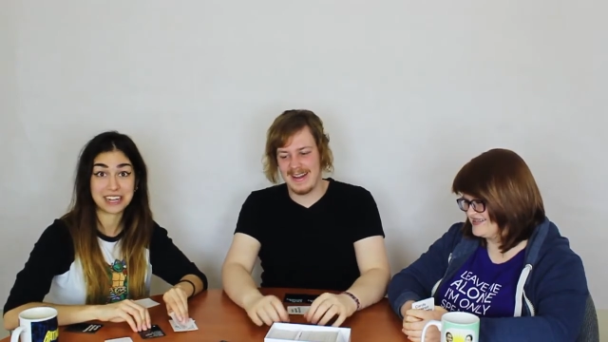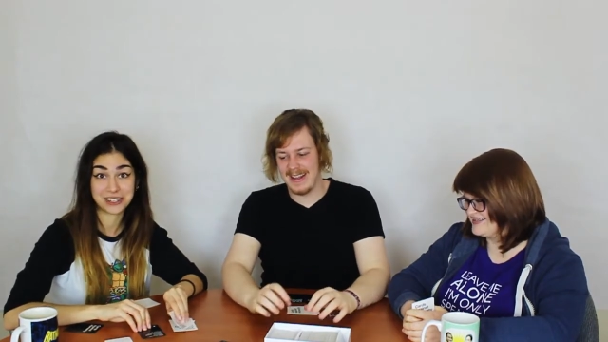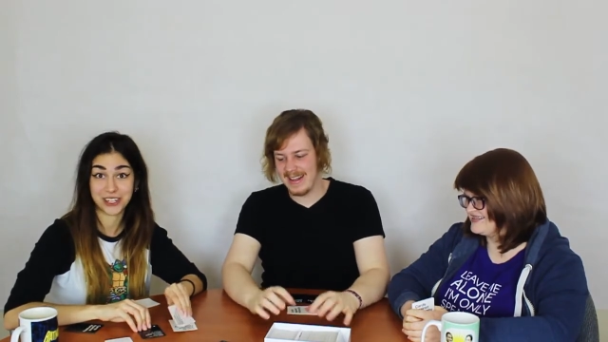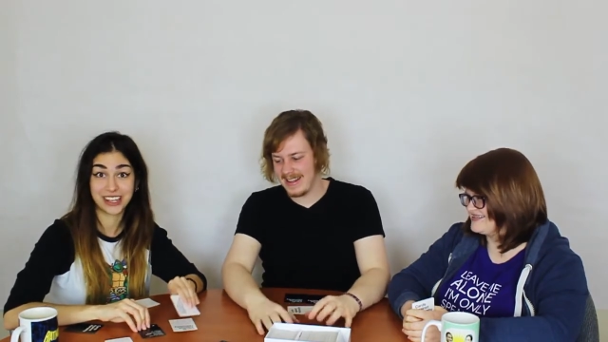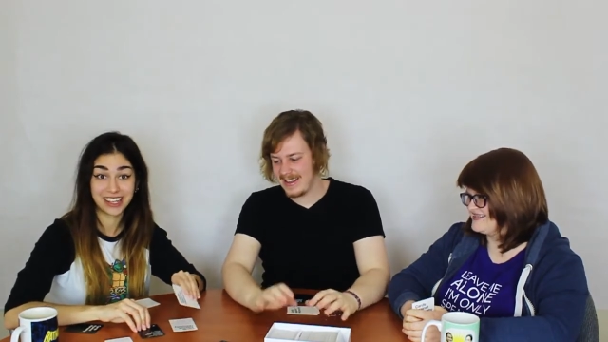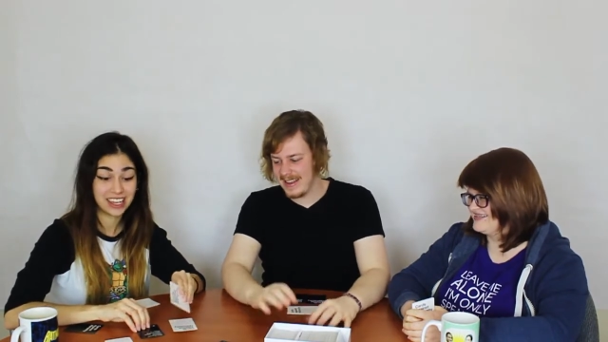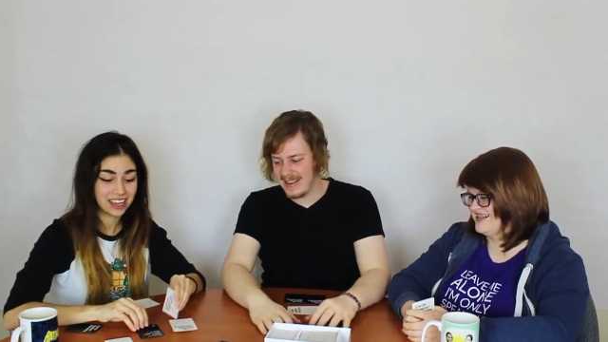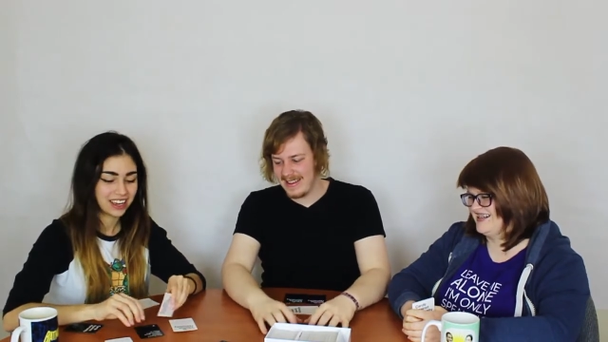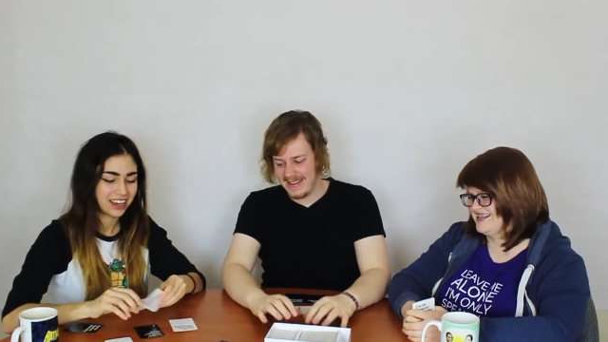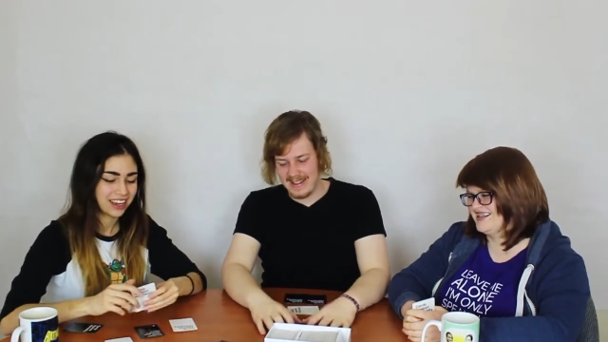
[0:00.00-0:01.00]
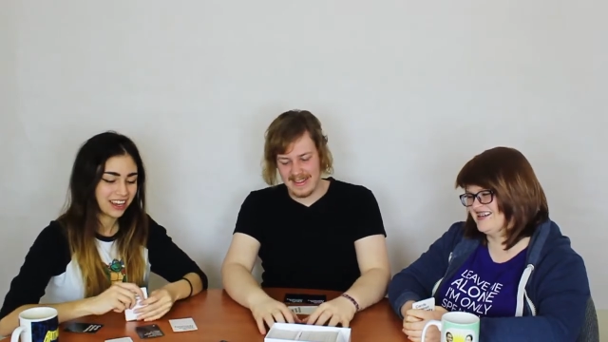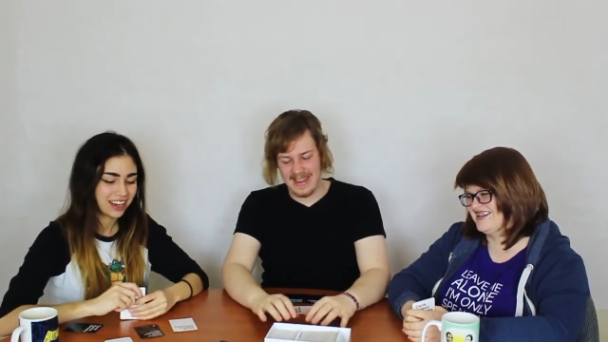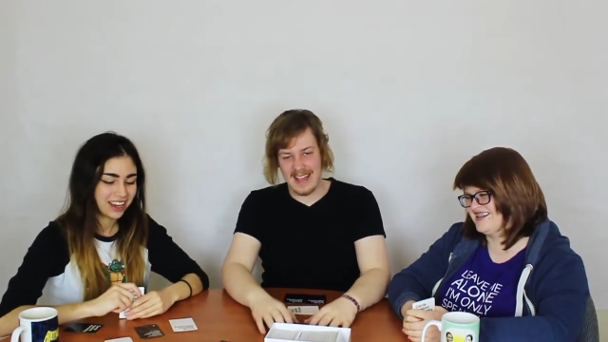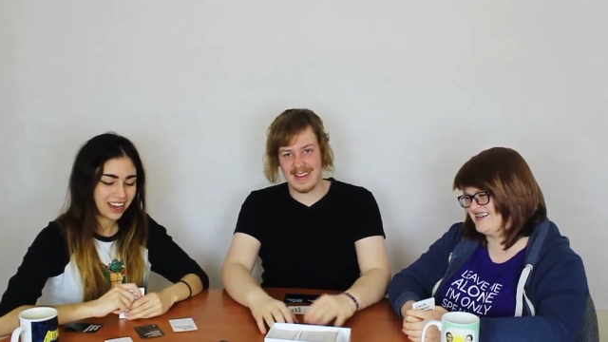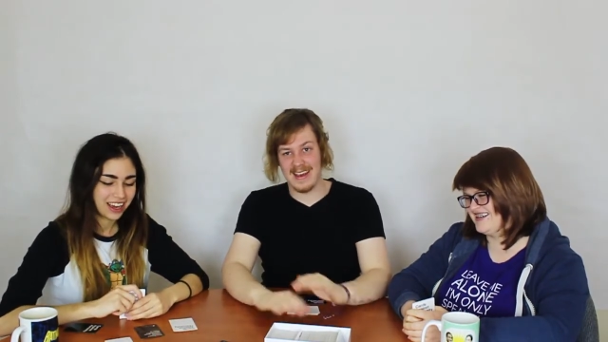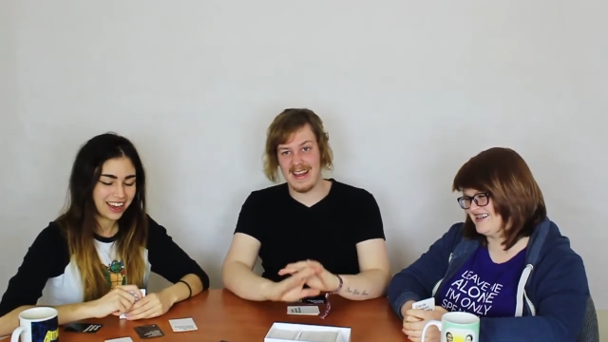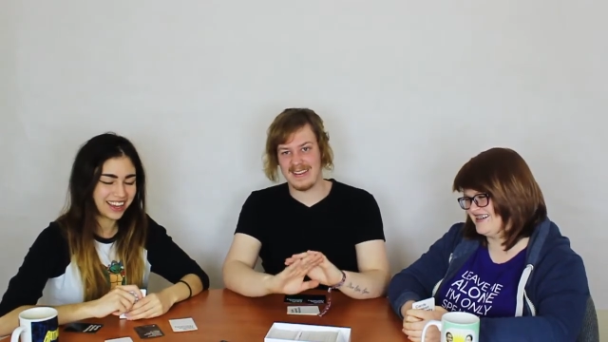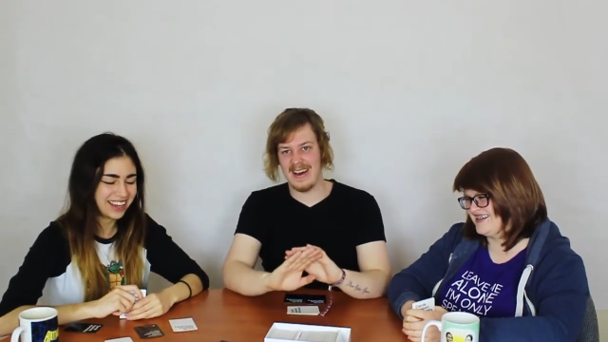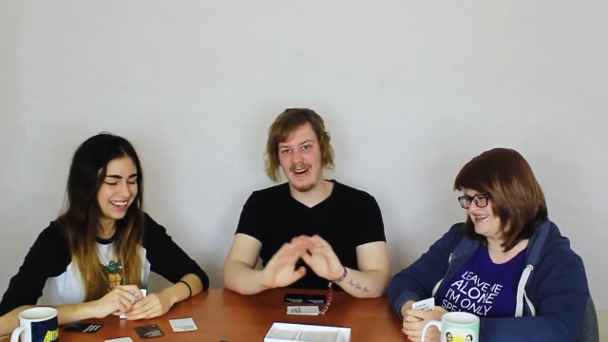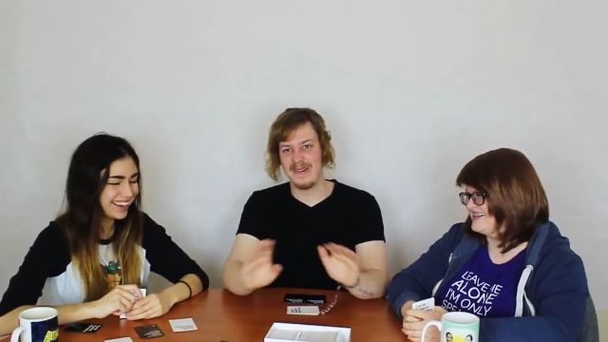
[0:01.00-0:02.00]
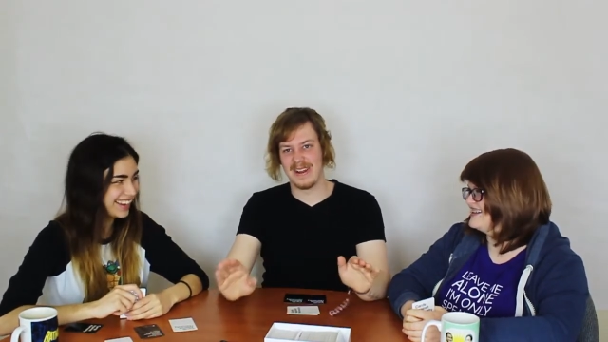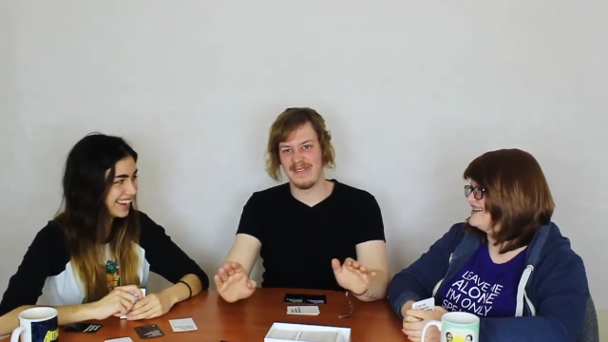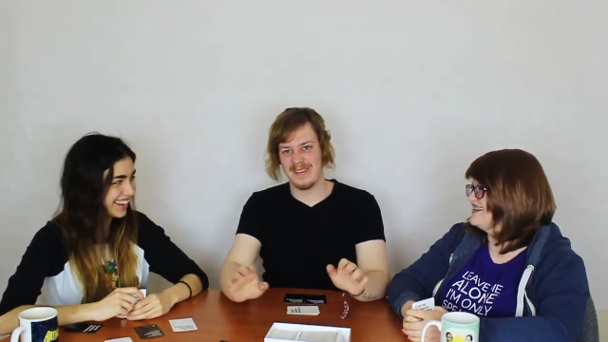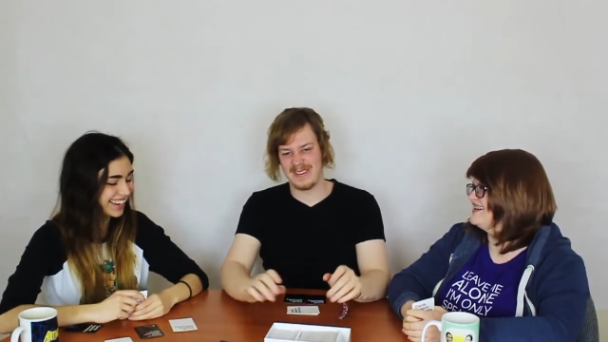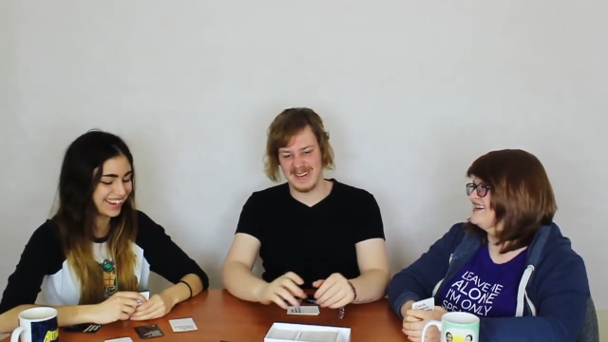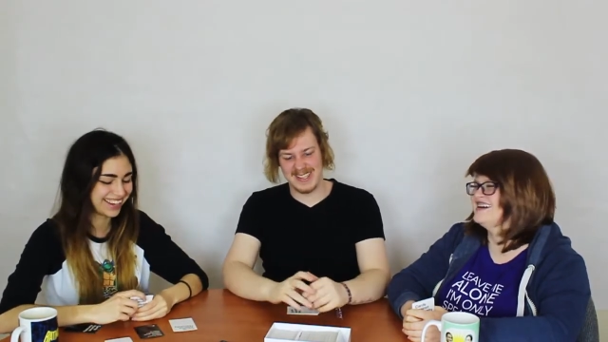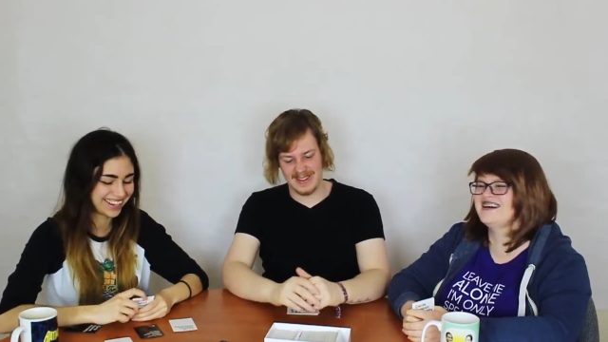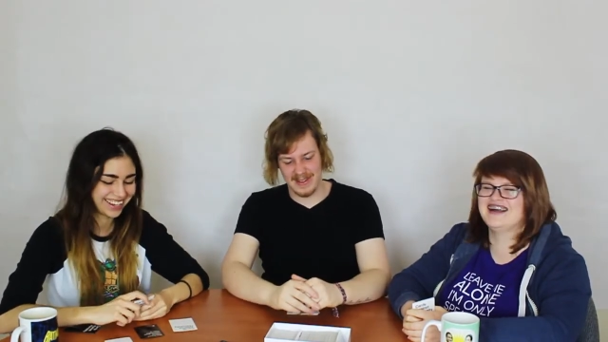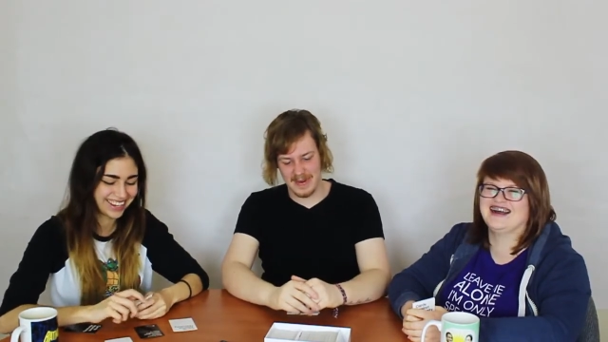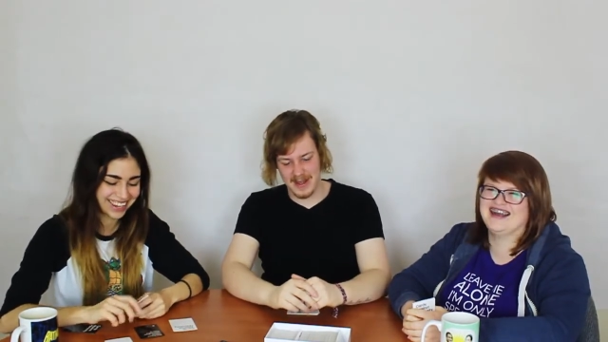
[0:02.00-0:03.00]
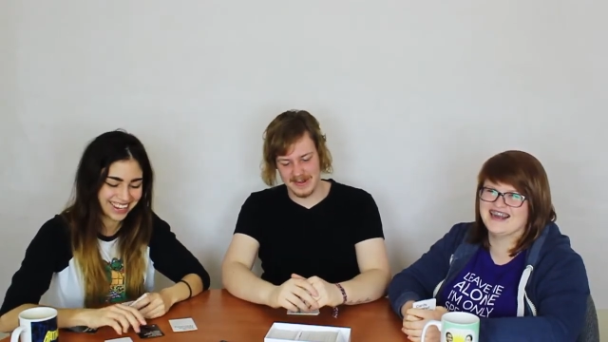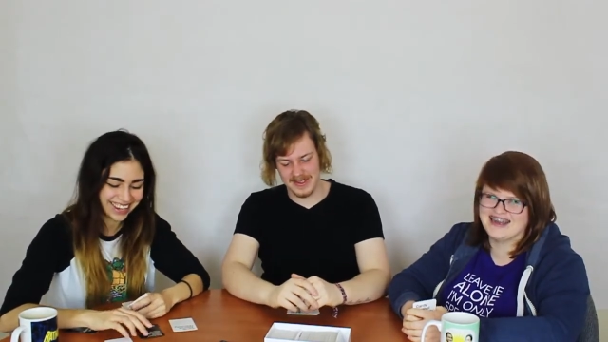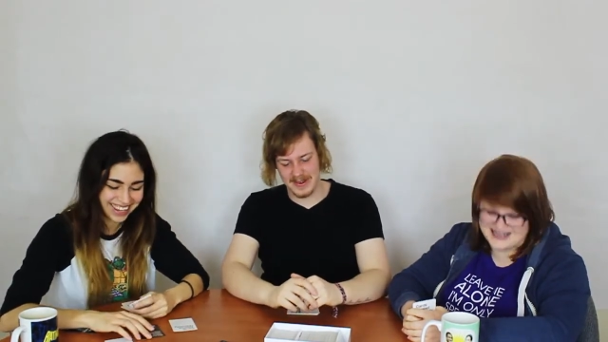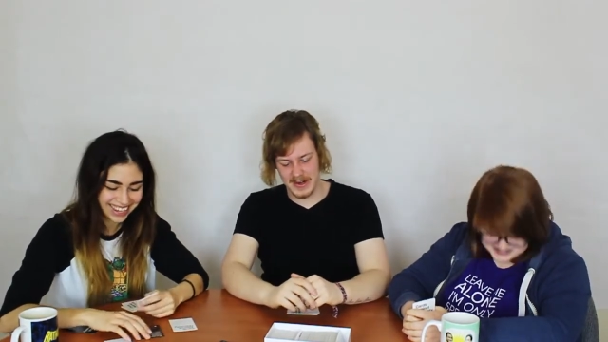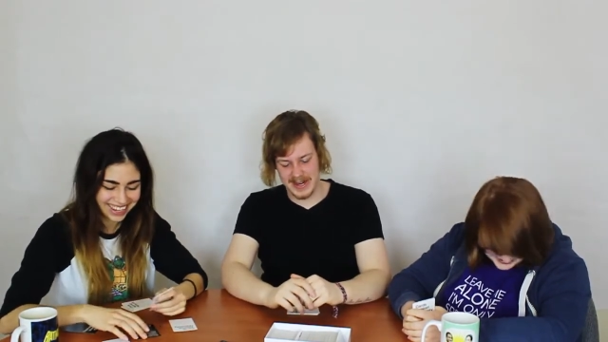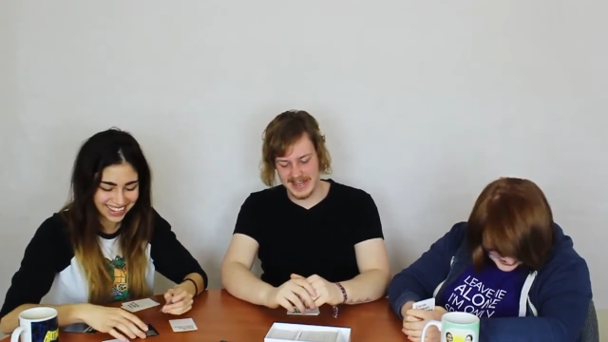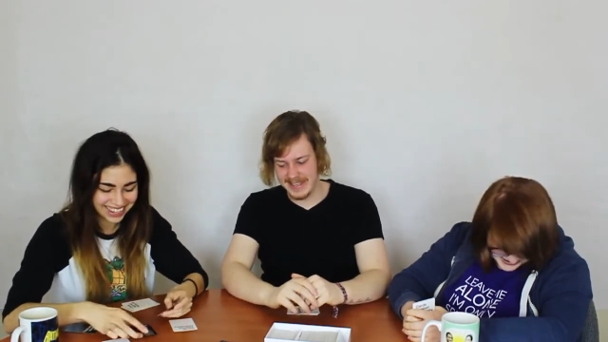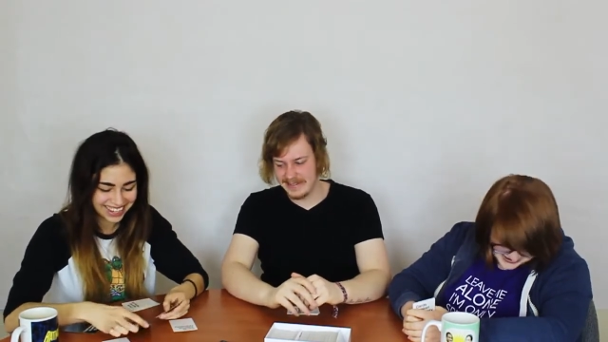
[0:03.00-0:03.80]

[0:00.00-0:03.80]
Speaker 1: a picture.
Speaker 2: that's, a, that's a whole different twist on the Bible story.